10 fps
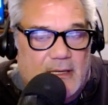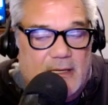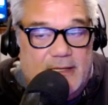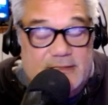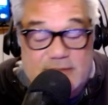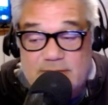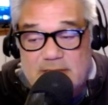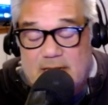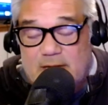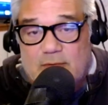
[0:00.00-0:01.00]
is it was a
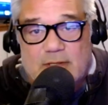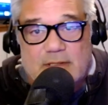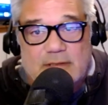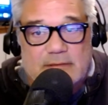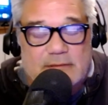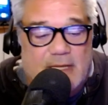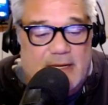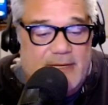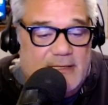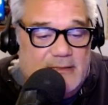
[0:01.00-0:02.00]
lot of work. I
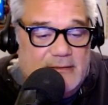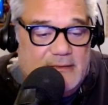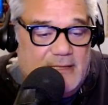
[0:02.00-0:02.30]
mean,